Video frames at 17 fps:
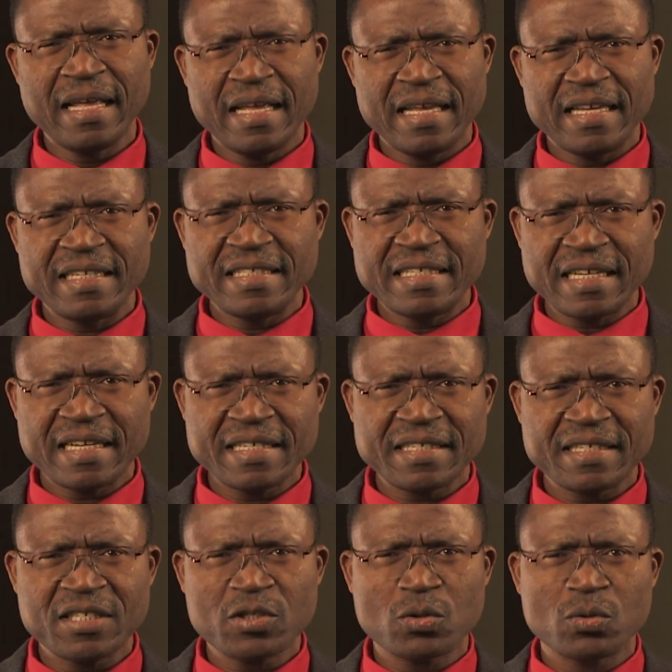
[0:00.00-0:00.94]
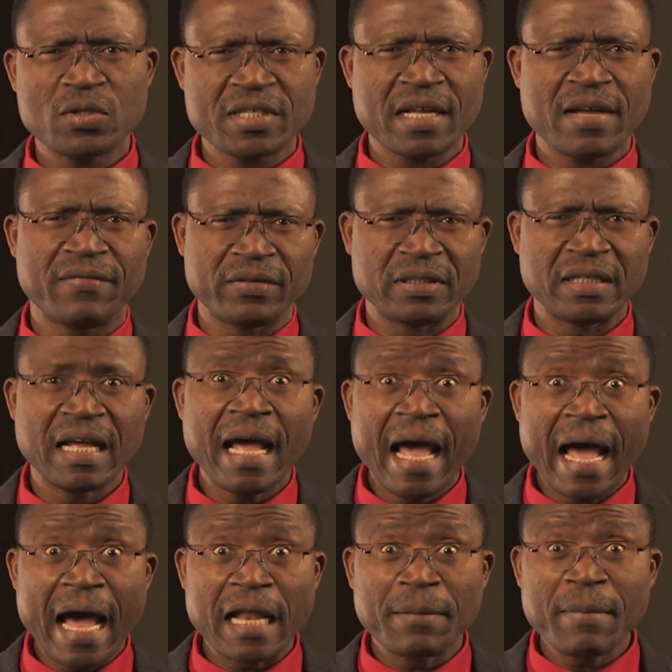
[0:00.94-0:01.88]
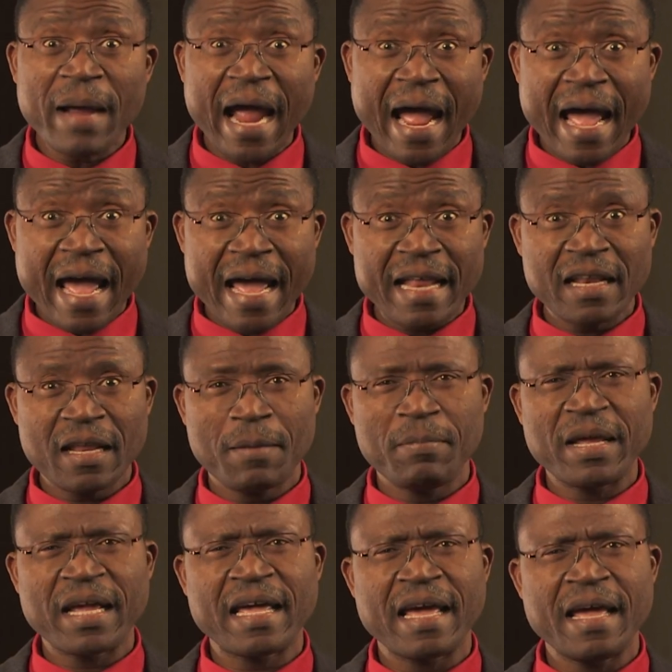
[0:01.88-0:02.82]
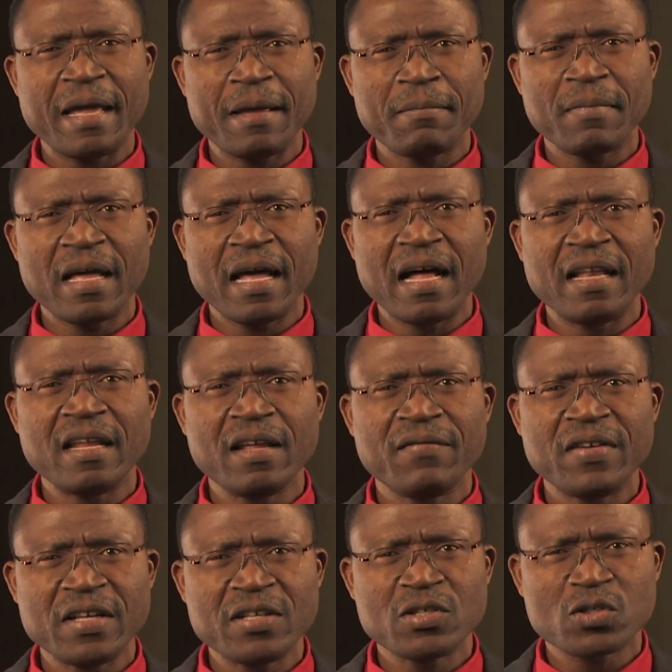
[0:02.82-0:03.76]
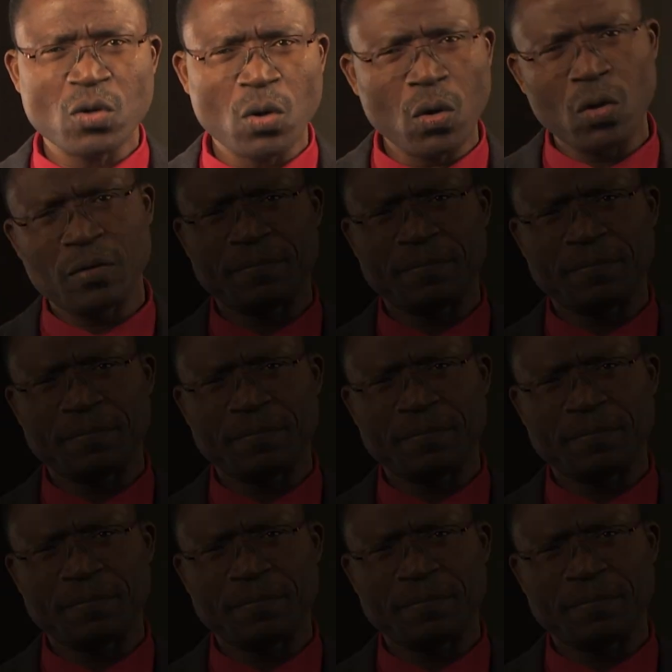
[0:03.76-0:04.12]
in Genesis 2:7, and man became a living soul.